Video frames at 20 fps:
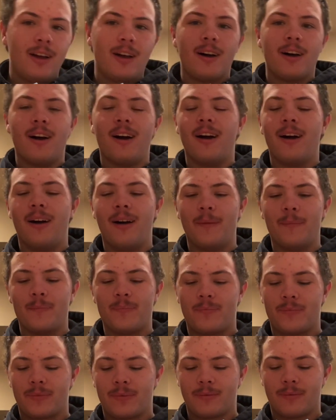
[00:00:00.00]
So
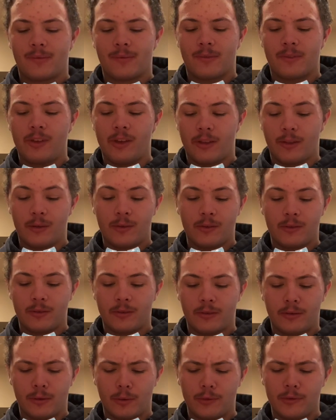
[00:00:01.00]
yeah, those are
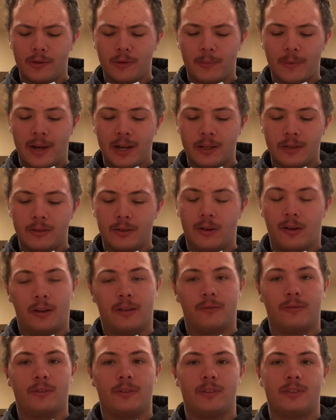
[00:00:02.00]
the
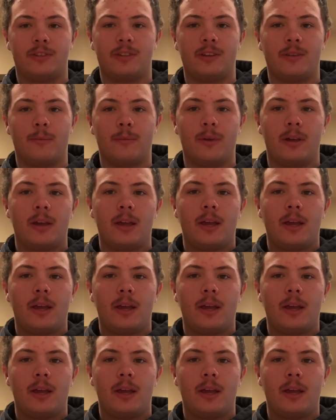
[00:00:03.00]
Bakugan for this team.